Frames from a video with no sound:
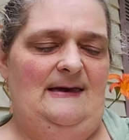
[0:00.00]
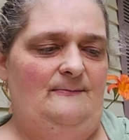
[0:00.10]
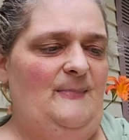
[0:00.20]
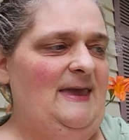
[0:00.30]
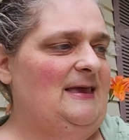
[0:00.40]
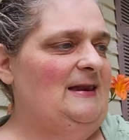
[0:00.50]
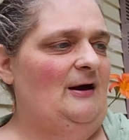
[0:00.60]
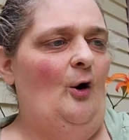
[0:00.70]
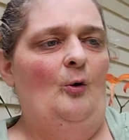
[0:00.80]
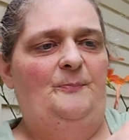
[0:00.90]
and making
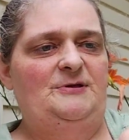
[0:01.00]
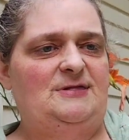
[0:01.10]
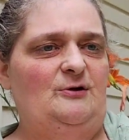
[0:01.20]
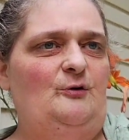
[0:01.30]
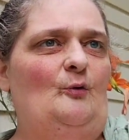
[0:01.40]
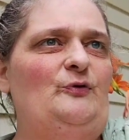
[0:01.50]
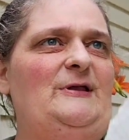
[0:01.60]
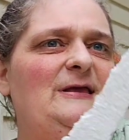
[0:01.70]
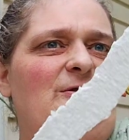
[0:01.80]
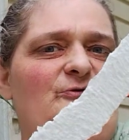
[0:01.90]
it open. So you
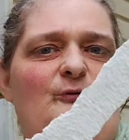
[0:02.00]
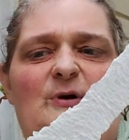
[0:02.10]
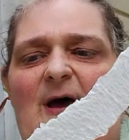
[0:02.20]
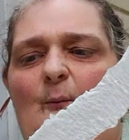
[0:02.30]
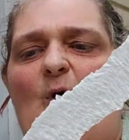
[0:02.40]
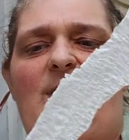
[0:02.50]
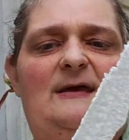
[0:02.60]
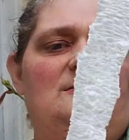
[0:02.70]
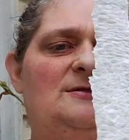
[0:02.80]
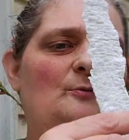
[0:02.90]
only need to do it on one
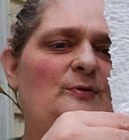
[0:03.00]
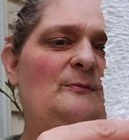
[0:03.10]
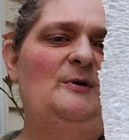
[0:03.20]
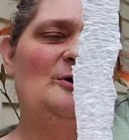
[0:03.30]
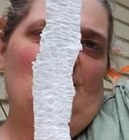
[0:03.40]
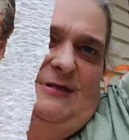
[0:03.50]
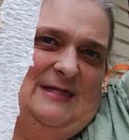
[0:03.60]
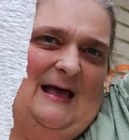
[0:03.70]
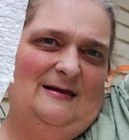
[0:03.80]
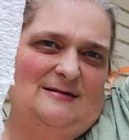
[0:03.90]
end. So in the middle,
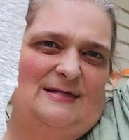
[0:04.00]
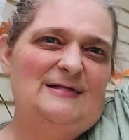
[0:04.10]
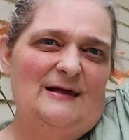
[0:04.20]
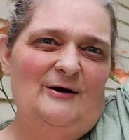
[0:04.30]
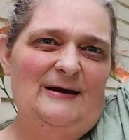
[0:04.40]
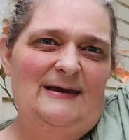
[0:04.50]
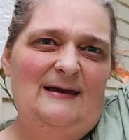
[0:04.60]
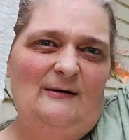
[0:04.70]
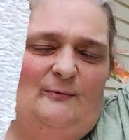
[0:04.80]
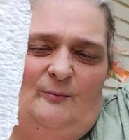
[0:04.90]
it's not necessary.
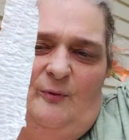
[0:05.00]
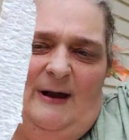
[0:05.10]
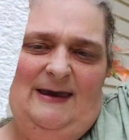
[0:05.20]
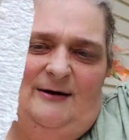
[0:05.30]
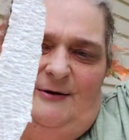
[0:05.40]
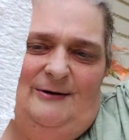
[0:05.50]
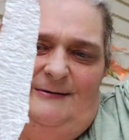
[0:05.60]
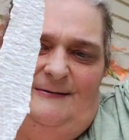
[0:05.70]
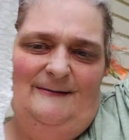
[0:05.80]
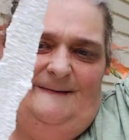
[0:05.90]
Right here,